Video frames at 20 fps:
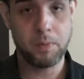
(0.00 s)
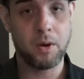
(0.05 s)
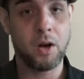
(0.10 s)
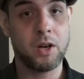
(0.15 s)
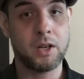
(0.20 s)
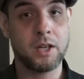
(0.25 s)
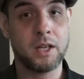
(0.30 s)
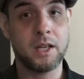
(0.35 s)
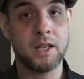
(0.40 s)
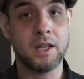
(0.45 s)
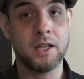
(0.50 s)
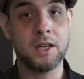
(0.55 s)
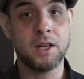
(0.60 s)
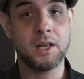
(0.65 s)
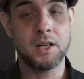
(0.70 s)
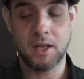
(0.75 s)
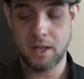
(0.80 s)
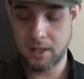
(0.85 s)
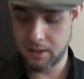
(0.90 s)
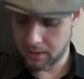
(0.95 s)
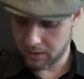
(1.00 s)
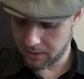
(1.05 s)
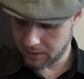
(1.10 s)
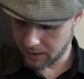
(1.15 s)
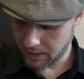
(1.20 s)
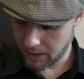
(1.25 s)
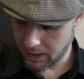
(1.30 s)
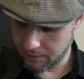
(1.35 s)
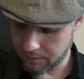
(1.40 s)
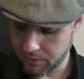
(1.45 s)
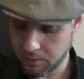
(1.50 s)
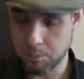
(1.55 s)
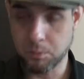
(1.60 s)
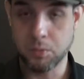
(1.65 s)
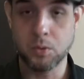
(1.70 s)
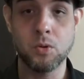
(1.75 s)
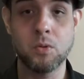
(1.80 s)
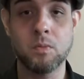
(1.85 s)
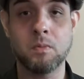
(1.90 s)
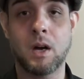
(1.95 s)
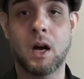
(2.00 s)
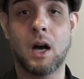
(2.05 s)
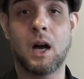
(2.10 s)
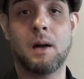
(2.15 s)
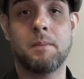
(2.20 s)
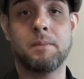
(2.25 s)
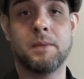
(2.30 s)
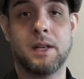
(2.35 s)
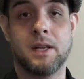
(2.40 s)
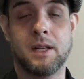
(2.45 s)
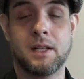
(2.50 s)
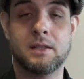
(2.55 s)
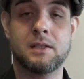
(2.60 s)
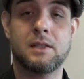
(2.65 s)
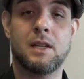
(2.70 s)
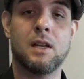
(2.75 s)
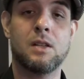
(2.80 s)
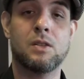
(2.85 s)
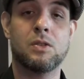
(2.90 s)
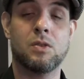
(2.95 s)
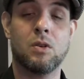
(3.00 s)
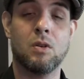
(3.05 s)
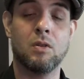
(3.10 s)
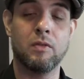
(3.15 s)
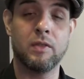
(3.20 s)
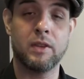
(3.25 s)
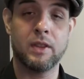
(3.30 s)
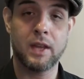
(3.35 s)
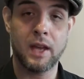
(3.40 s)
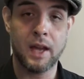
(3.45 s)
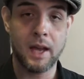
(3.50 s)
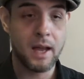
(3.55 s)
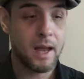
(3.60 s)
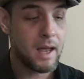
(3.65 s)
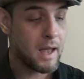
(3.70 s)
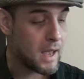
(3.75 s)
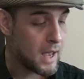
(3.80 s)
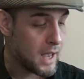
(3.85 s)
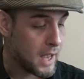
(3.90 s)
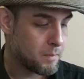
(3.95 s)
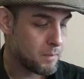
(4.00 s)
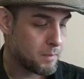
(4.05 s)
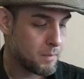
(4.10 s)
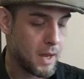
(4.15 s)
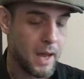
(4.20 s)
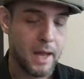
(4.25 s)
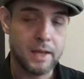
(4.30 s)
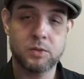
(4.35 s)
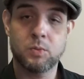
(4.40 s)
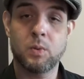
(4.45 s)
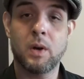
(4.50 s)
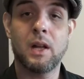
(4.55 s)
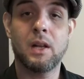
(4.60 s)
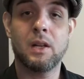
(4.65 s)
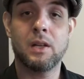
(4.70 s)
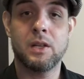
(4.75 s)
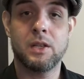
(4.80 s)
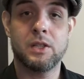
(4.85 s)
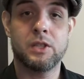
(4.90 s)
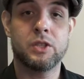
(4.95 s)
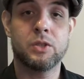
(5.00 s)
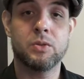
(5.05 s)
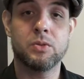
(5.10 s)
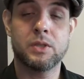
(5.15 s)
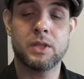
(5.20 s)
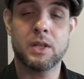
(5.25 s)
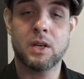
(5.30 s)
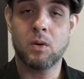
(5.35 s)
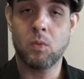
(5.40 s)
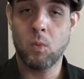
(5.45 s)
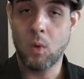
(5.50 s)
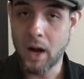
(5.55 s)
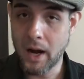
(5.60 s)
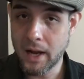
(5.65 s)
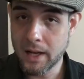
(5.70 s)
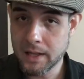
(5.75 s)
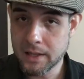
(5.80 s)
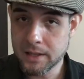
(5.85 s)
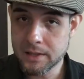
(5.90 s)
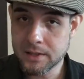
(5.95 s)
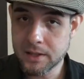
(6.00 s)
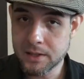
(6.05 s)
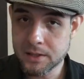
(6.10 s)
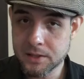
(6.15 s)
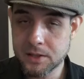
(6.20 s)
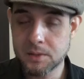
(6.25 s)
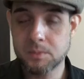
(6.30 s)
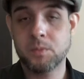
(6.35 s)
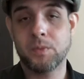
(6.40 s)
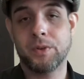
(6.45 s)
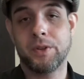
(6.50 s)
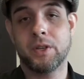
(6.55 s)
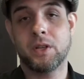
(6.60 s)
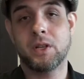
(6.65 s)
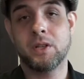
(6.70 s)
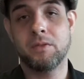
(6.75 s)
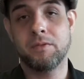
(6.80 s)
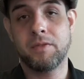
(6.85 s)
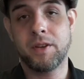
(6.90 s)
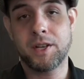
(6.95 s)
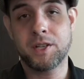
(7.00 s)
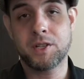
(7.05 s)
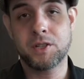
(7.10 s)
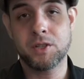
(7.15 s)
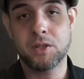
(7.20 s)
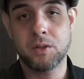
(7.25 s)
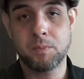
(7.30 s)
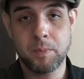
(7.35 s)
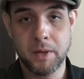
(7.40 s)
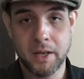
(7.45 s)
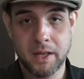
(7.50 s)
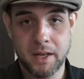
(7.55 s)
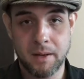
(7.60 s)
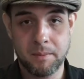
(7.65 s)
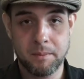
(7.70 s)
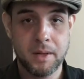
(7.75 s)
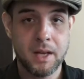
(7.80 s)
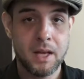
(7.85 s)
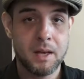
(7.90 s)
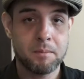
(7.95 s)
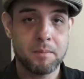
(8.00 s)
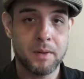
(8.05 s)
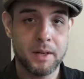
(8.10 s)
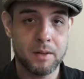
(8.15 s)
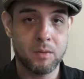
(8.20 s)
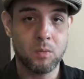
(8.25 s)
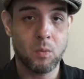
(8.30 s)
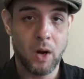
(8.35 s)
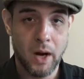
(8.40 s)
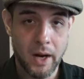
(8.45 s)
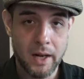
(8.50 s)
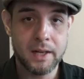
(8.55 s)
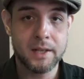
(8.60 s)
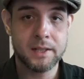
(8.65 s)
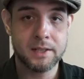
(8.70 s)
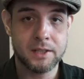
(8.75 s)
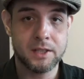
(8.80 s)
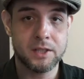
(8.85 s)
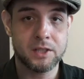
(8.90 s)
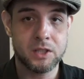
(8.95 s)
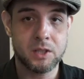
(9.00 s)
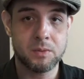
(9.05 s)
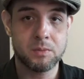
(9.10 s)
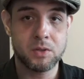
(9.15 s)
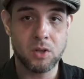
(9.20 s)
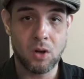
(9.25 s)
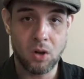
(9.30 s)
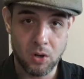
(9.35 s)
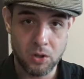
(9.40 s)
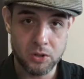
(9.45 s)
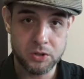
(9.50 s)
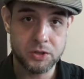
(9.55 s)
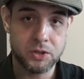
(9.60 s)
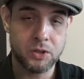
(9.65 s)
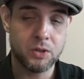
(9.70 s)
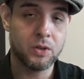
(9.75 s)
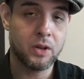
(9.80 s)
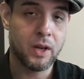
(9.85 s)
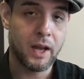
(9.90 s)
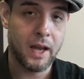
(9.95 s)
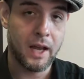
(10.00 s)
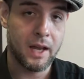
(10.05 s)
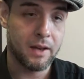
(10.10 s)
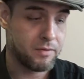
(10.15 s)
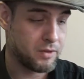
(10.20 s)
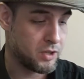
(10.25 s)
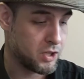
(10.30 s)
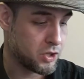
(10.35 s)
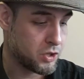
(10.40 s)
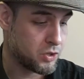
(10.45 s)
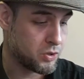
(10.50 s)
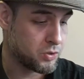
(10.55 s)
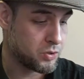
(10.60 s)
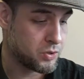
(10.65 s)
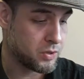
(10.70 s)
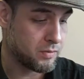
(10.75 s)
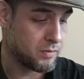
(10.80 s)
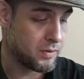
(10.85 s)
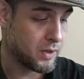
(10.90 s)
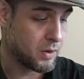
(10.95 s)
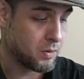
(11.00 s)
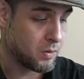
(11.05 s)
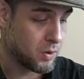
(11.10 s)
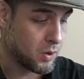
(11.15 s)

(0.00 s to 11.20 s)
on here and then they have a boom arm that extends over there, as well as using a wireless system with a conventional pickup, but wireless systems also have issues of their